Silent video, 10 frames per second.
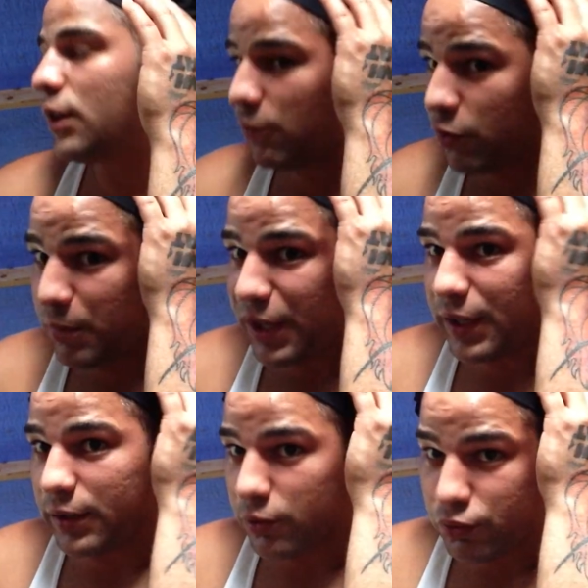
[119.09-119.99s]
It won't make
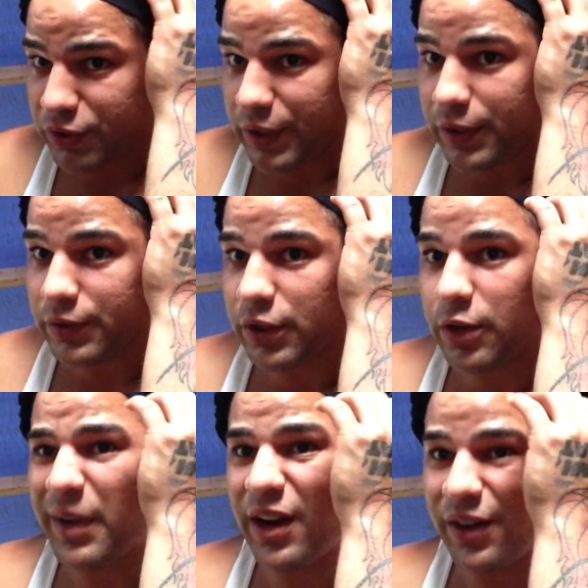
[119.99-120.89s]
loose hairs
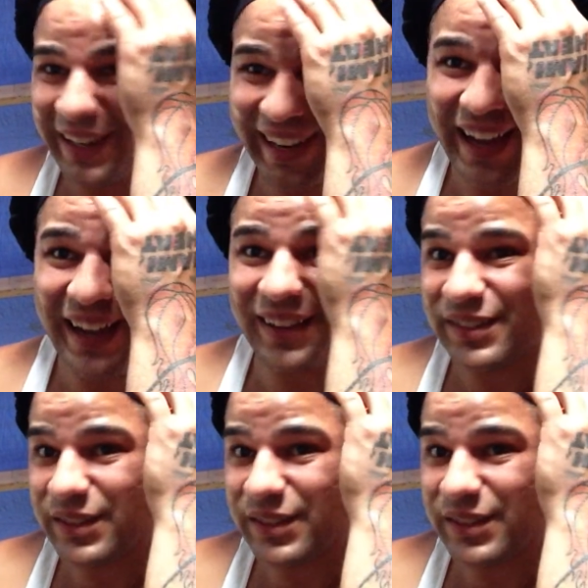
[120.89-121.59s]
come out a lot